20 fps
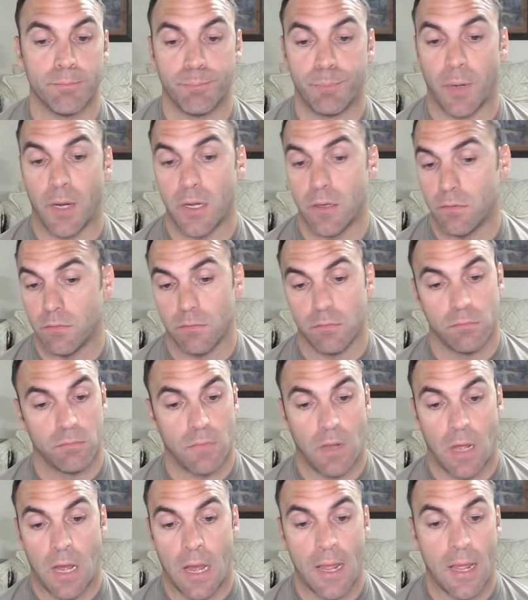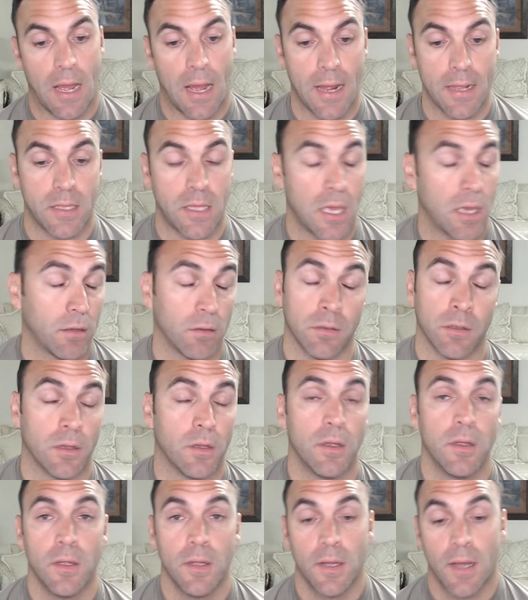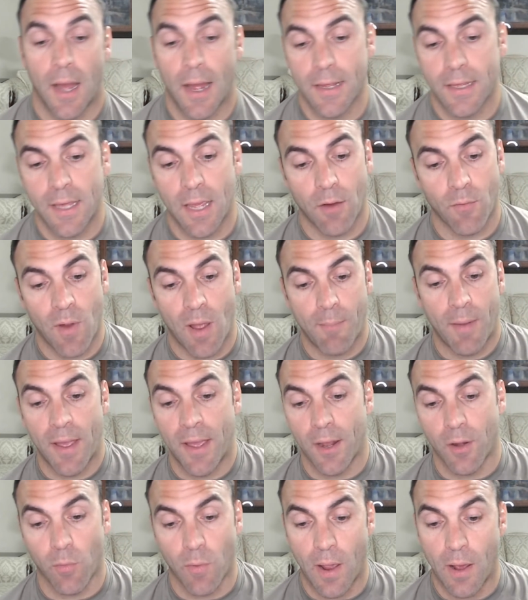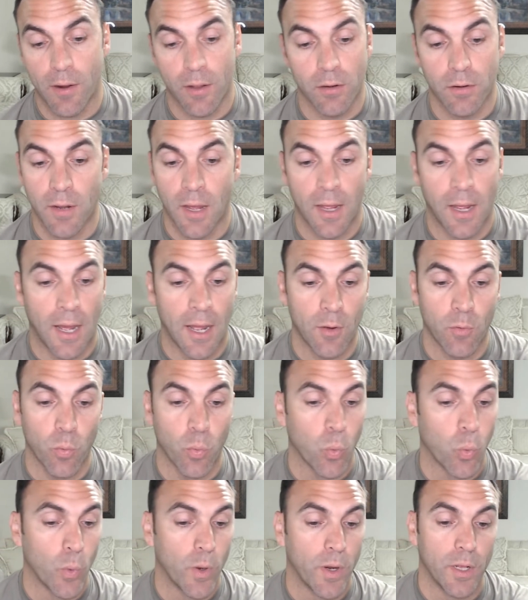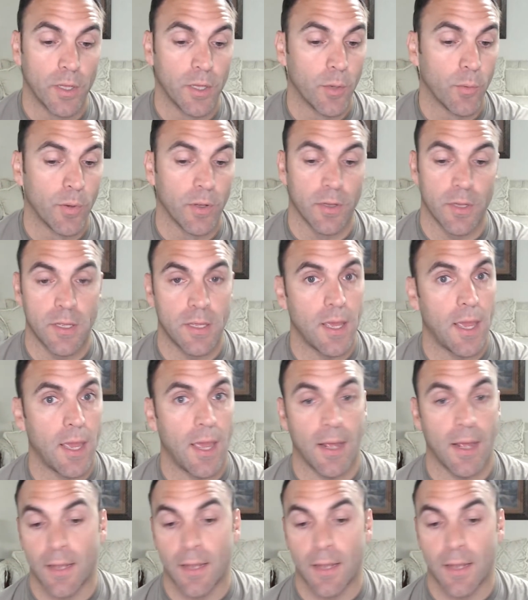But I can't wrap my head around it. I really, really can't.